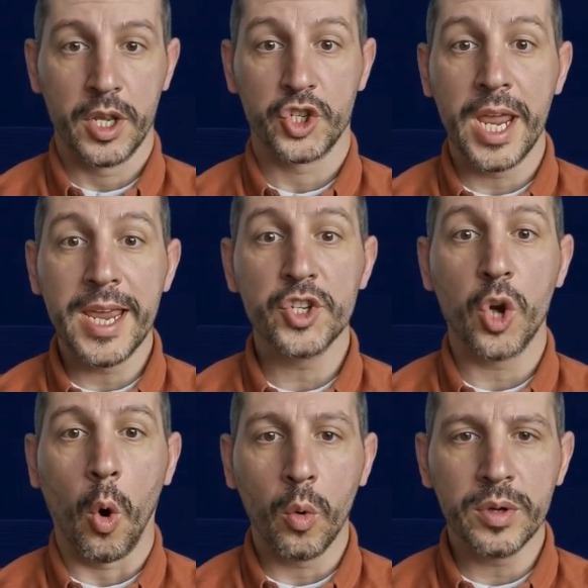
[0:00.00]
Change
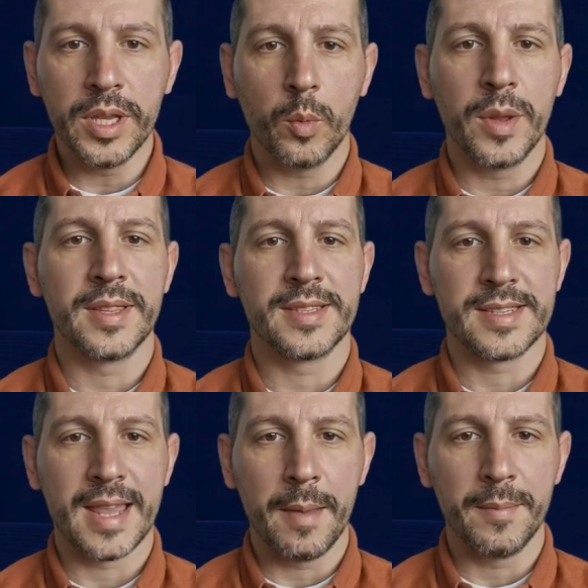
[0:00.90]
only when the
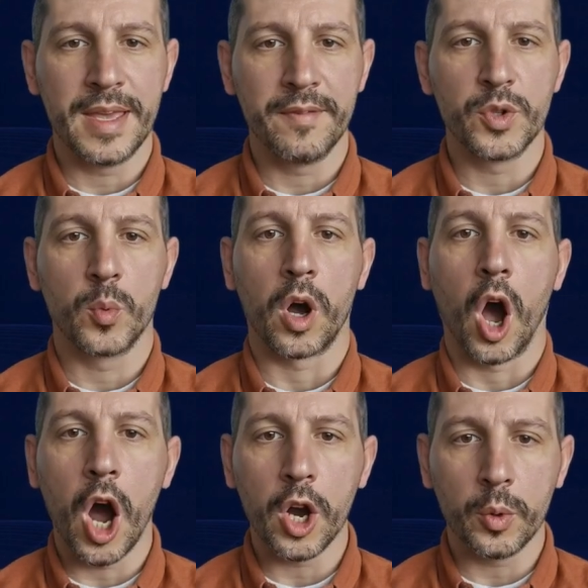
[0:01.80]
stem gives you a
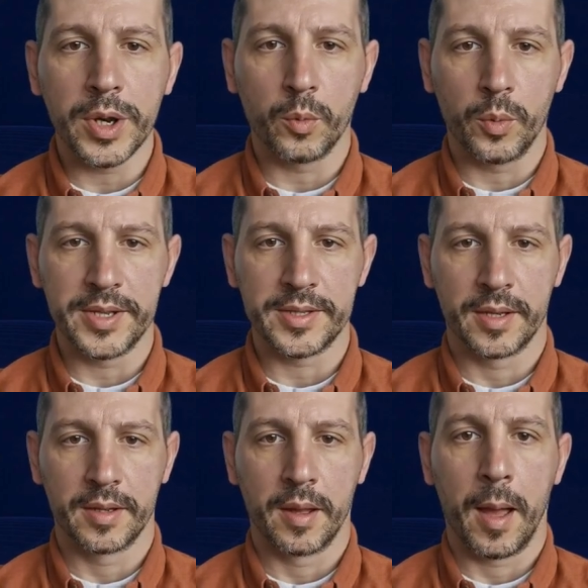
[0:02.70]
concrete reason,